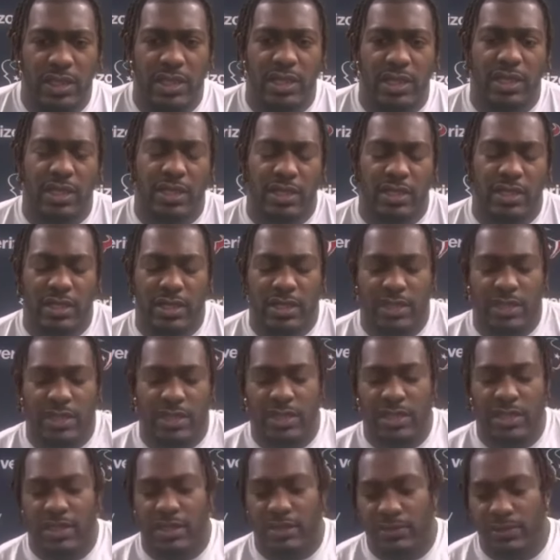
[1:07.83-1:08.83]

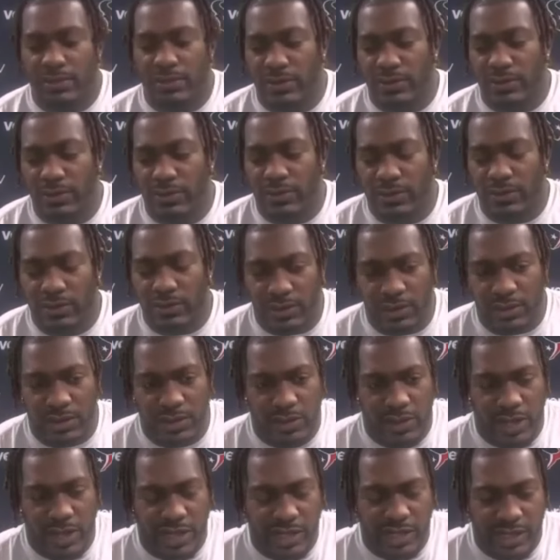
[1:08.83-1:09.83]
Yeah, you
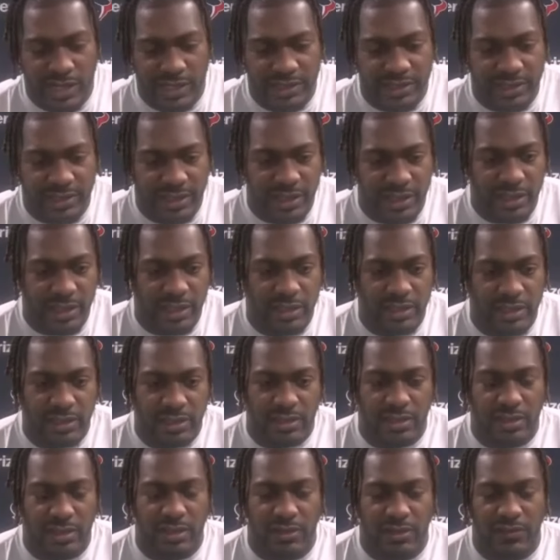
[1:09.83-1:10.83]
know, I seen it,
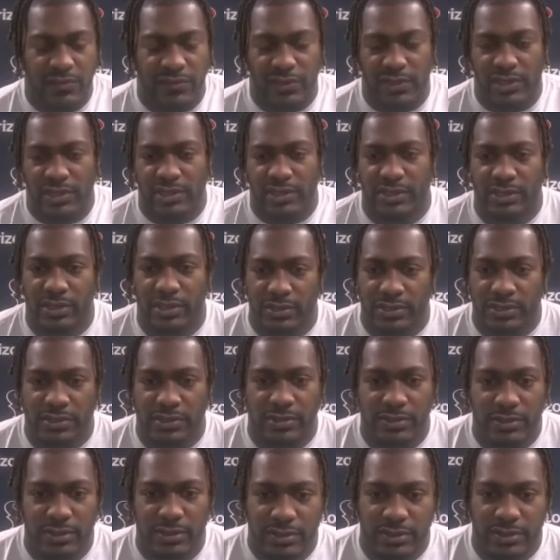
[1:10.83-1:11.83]
you know, via social
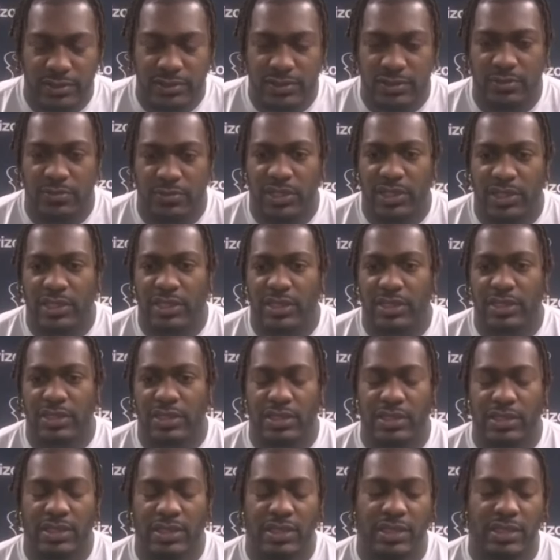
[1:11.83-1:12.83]
media,
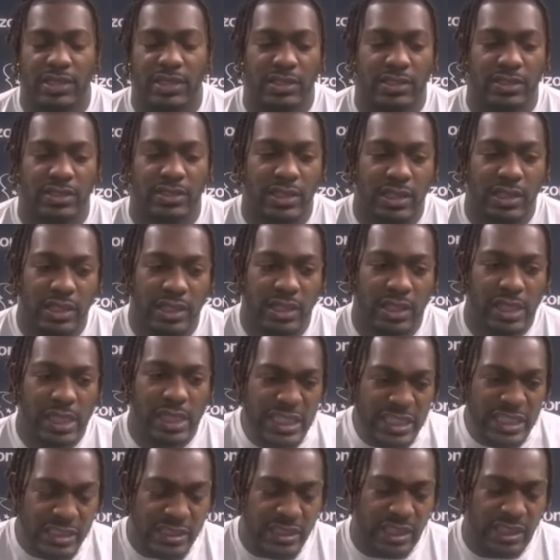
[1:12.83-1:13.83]
and
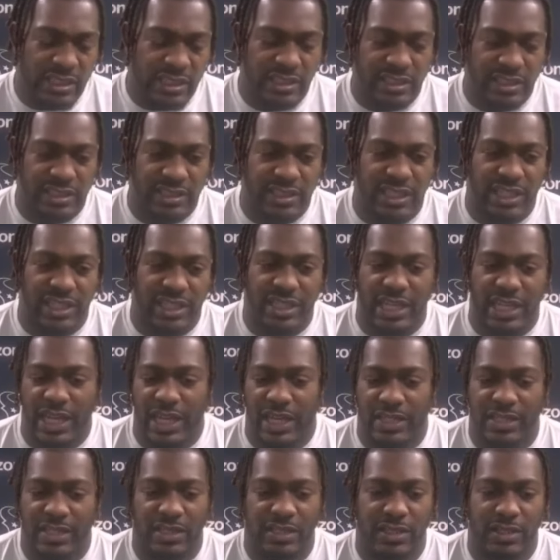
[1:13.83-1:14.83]
just seeing
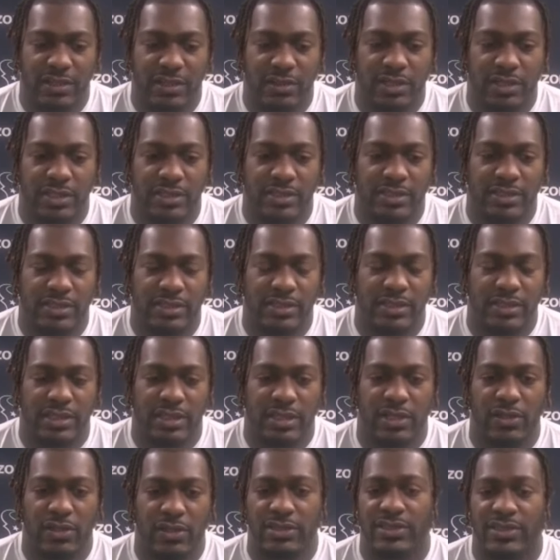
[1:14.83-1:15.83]
that, you know,
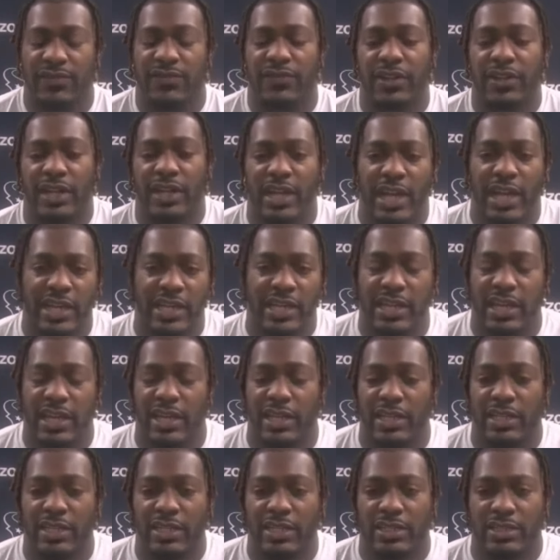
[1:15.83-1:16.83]
it's a very
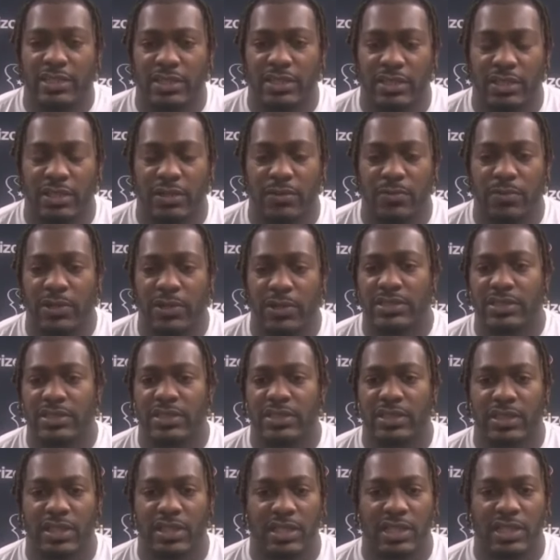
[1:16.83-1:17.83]
iconic, you know,
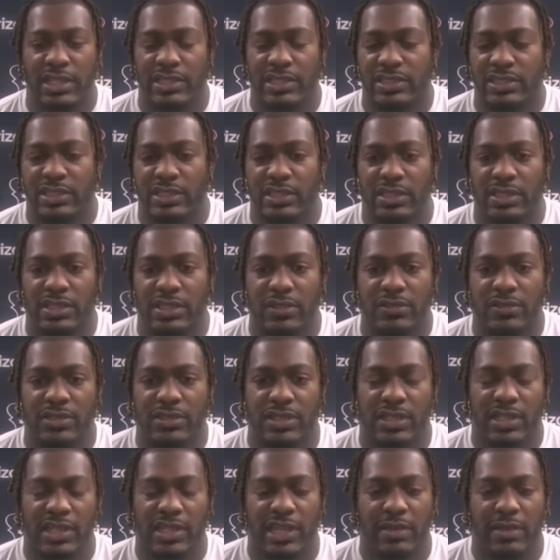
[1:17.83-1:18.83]
person, a legend, you know, to
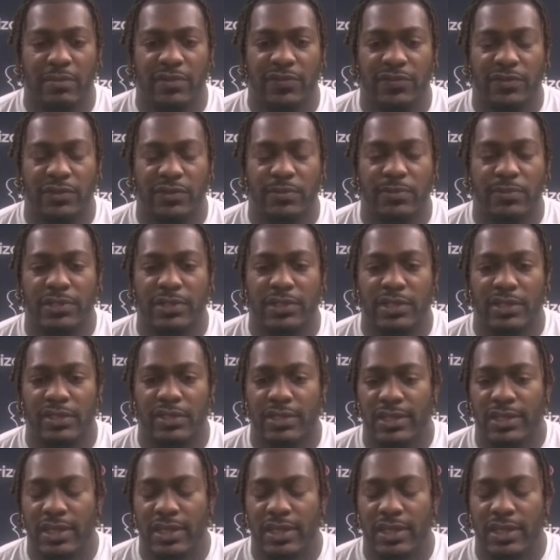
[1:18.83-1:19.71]
the game of football.